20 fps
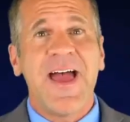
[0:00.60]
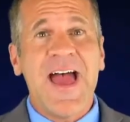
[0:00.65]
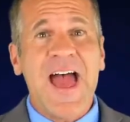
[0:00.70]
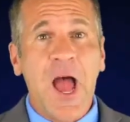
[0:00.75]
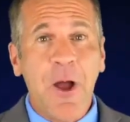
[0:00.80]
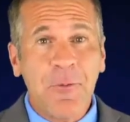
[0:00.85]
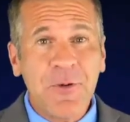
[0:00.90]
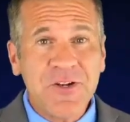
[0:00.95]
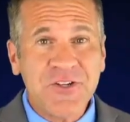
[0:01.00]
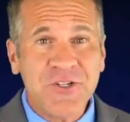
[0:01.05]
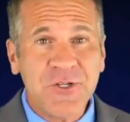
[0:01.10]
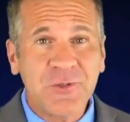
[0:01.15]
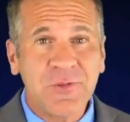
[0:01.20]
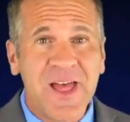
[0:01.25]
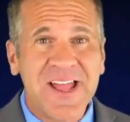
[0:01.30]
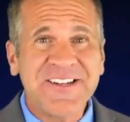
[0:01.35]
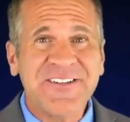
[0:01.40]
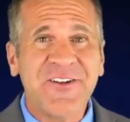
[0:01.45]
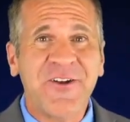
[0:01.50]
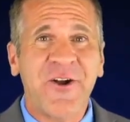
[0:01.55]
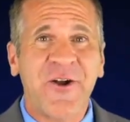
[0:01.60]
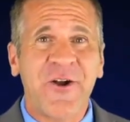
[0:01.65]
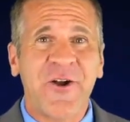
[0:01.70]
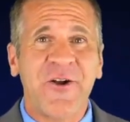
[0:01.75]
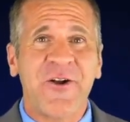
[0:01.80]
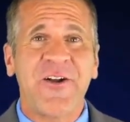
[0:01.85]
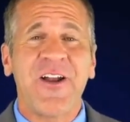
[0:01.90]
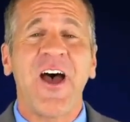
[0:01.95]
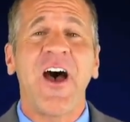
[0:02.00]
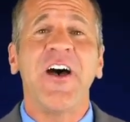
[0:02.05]
How would you like to
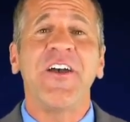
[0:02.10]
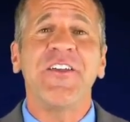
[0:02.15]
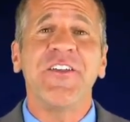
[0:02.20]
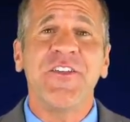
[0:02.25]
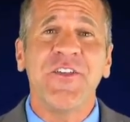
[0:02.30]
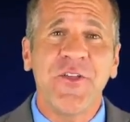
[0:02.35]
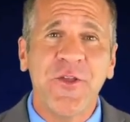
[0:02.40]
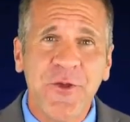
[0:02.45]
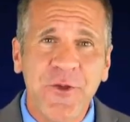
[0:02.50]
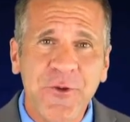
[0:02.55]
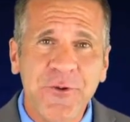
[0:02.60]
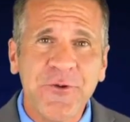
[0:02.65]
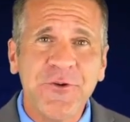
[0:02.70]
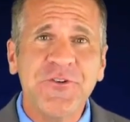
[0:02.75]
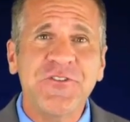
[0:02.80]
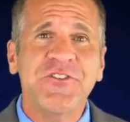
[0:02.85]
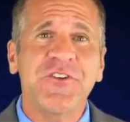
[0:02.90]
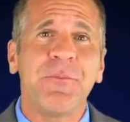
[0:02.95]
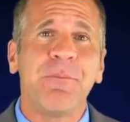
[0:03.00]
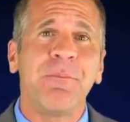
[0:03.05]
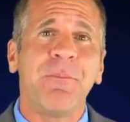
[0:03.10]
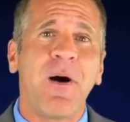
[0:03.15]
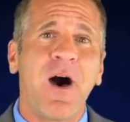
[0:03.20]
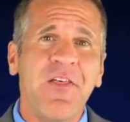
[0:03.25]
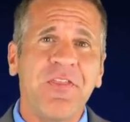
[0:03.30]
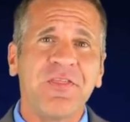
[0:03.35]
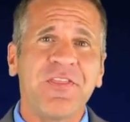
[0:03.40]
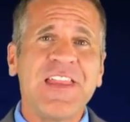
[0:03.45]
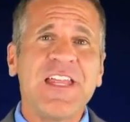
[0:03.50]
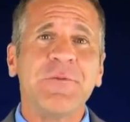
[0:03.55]
earn a huge
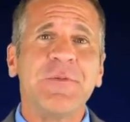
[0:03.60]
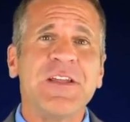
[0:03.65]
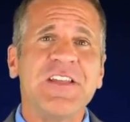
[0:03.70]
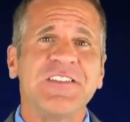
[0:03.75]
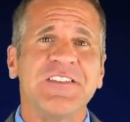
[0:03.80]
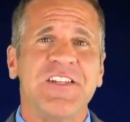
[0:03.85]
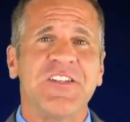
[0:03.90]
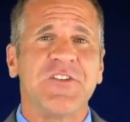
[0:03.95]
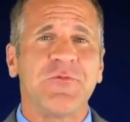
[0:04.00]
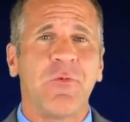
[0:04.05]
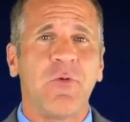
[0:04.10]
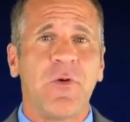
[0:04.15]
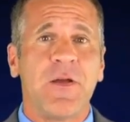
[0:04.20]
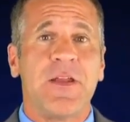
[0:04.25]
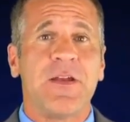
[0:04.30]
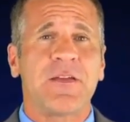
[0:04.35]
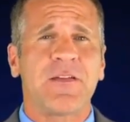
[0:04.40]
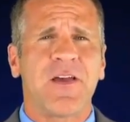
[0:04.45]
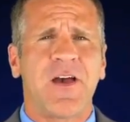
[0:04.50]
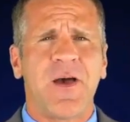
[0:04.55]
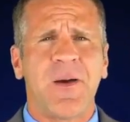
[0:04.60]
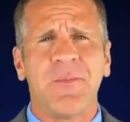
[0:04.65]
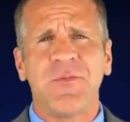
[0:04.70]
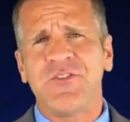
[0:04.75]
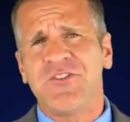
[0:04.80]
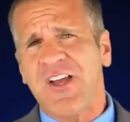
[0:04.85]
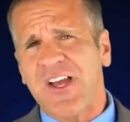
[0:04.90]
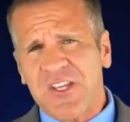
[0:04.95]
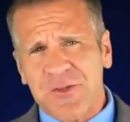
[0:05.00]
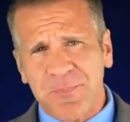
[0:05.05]
monthly residual income
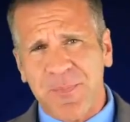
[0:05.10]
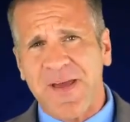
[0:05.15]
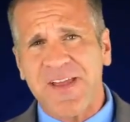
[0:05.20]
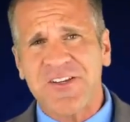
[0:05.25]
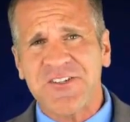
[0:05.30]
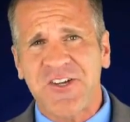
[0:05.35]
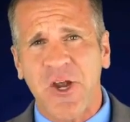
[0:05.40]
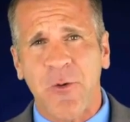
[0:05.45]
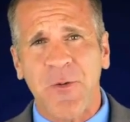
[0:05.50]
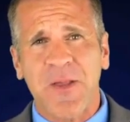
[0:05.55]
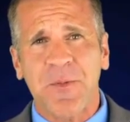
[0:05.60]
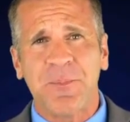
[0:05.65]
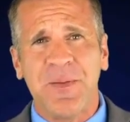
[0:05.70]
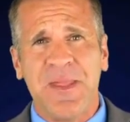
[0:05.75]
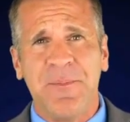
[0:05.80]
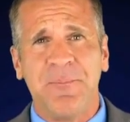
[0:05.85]
just by showing